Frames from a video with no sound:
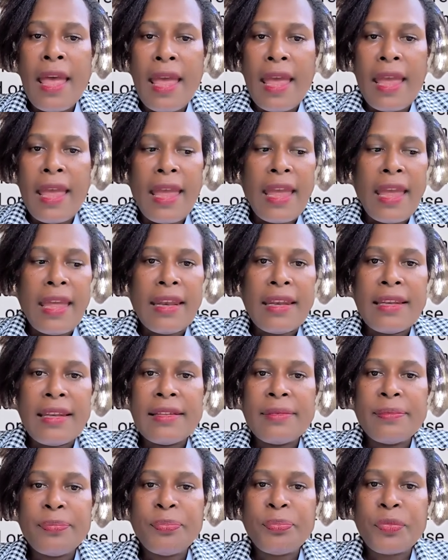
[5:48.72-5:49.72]
and
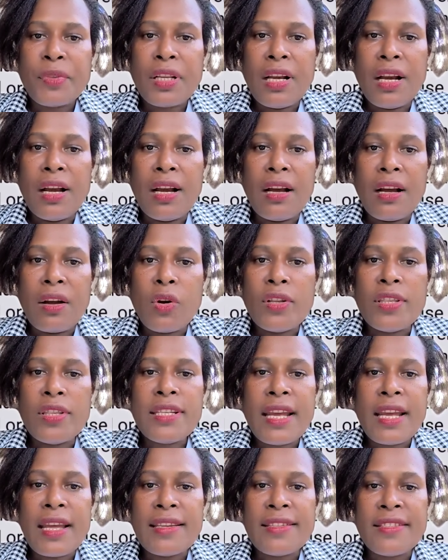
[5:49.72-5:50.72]

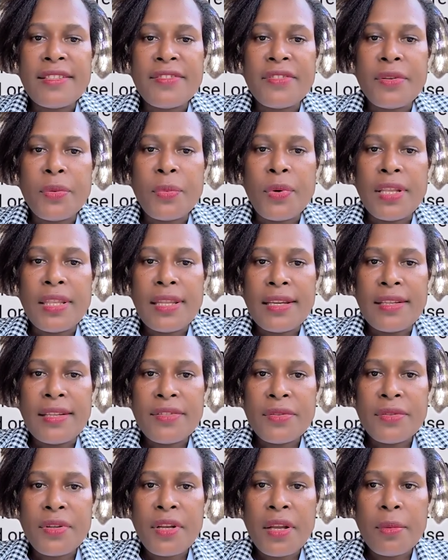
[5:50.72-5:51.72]
contact us if you want
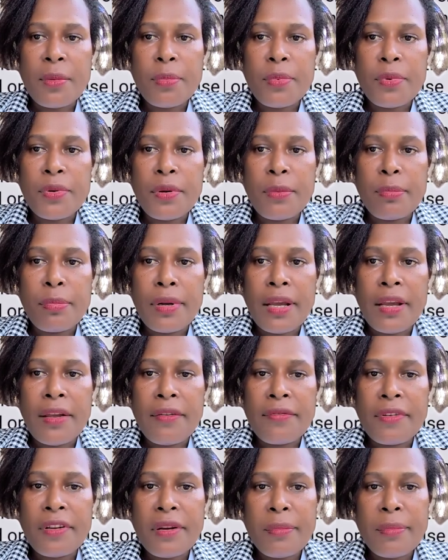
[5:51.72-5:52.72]
us to help you
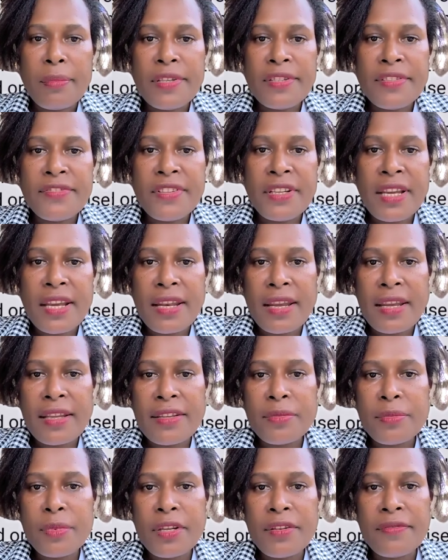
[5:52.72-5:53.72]
apply for the Pacific
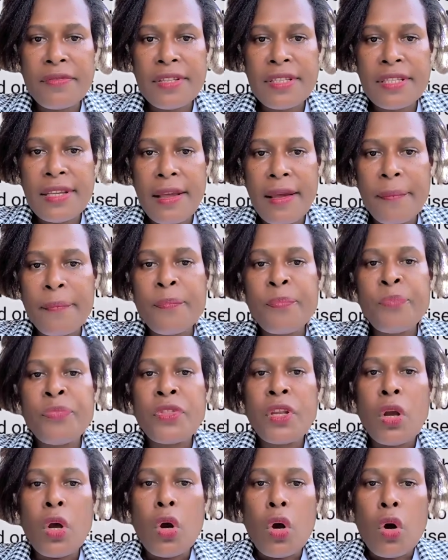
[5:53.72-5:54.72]
Enagement Visa
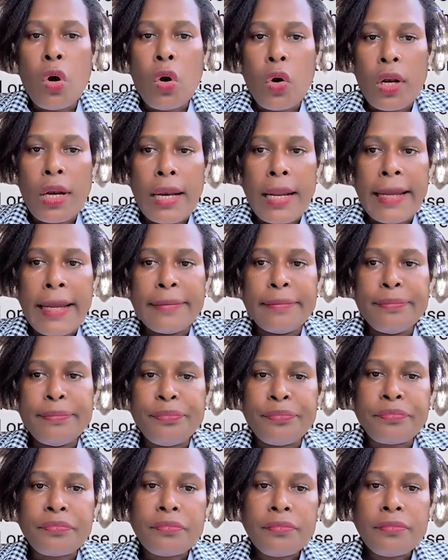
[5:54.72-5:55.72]
online.
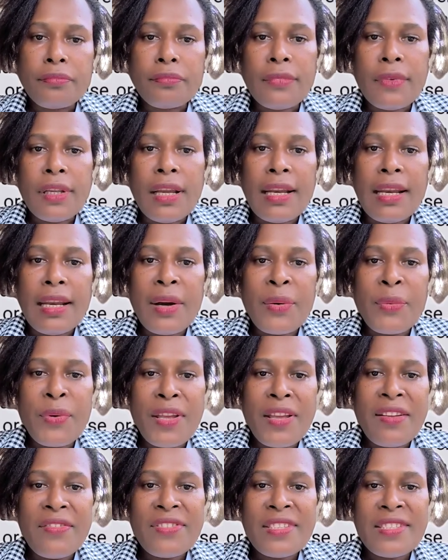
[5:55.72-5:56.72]
Now
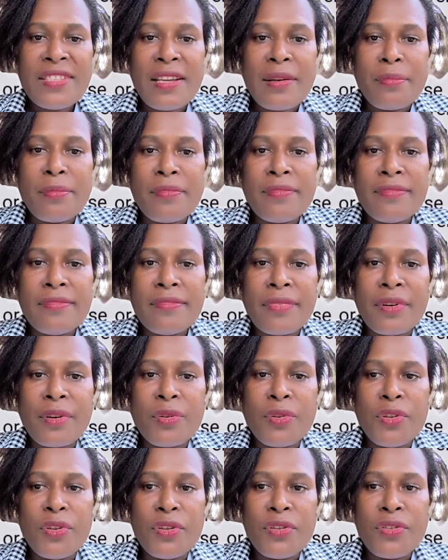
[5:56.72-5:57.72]
we have some
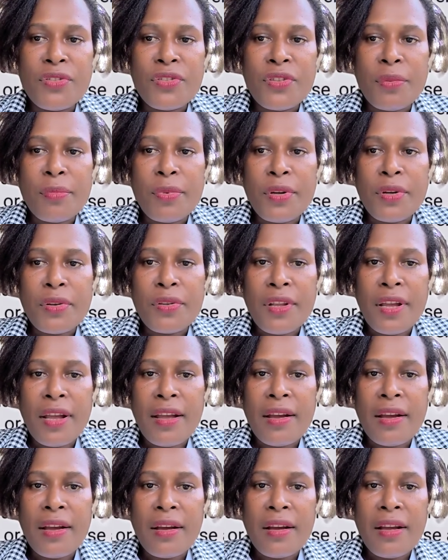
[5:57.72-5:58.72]
good news about
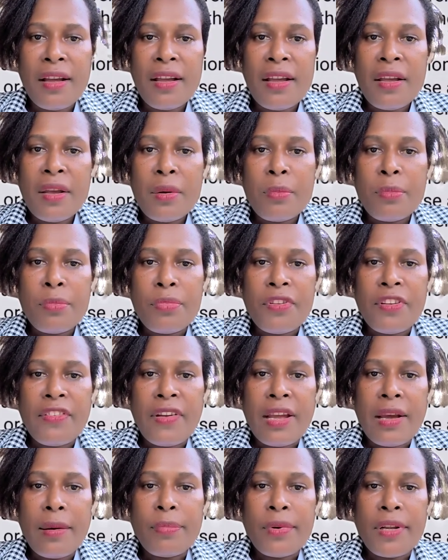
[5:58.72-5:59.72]

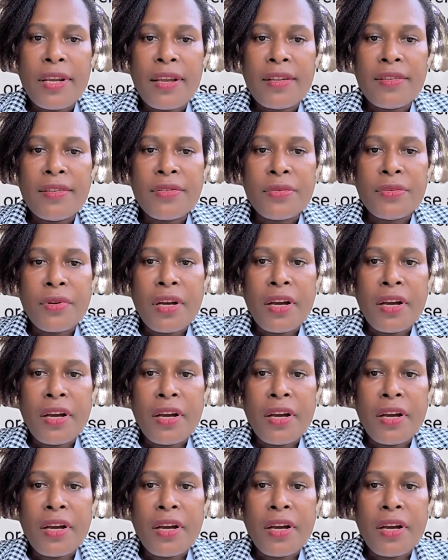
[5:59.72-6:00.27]
PEV applicants who are